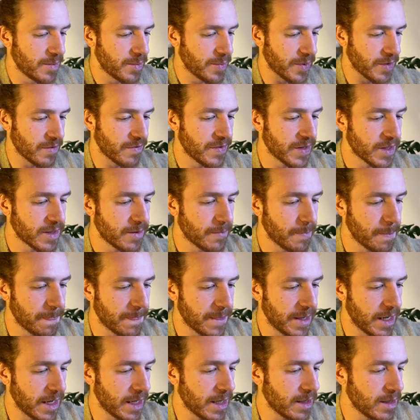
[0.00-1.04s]
Perfect.
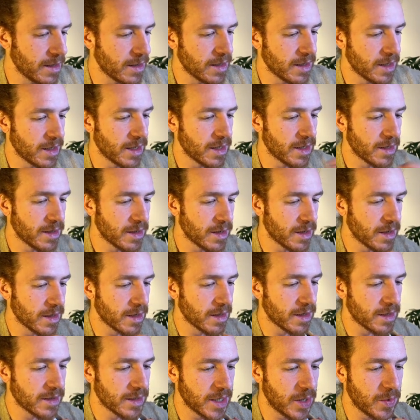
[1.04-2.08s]
And
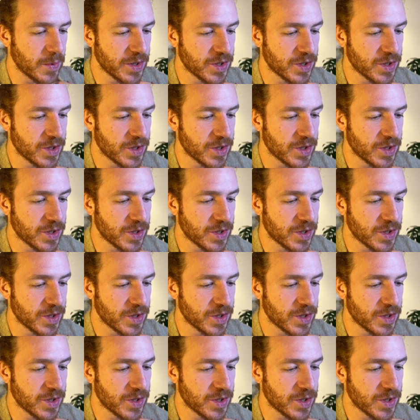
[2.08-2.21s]
now